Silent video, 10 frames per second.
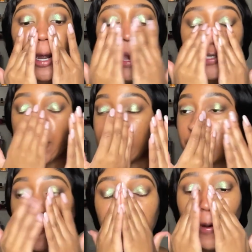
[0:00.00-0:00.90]
hydration
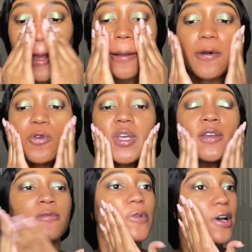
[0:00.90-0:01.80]
before I go
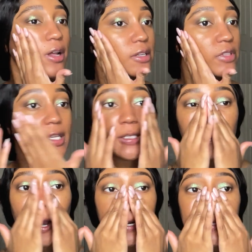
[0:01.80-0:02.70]
in with all of these
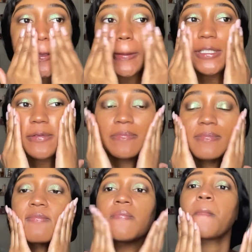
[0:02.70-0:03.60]
products.
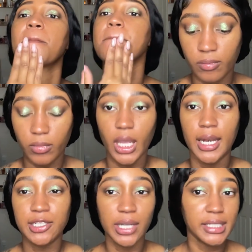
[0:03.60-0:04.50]
And
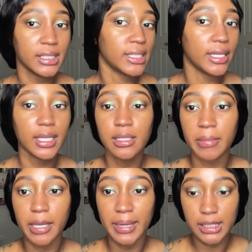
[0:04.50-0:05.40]
as you guys can see, it doesn't
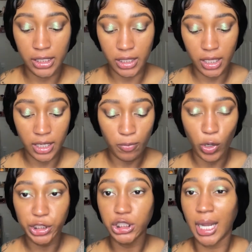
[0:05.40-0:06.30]
make my skin any more
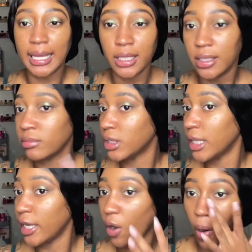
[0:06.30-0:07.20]
shiny than
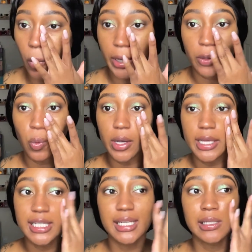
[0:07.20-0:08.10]
it already
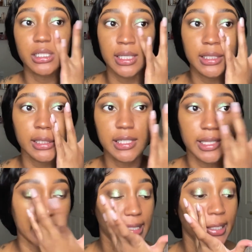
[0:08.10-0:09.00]
was. It sinks into the
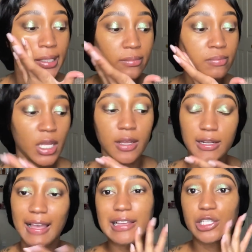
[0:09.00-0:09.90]
skin
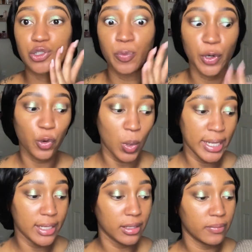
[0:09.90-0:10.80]
like super
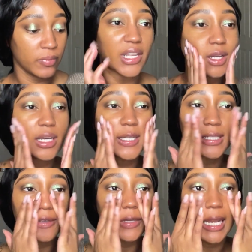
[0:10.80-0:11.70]
quick. It does
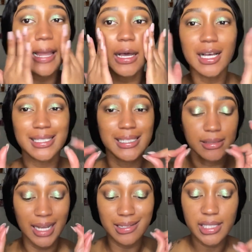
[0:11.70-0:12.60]
leave it like
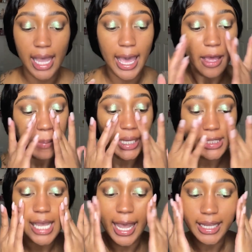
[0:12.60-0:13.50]
a tad bit
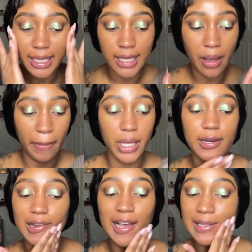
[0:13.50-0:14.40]
tacky, but
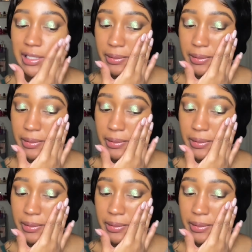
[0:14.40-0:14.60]
not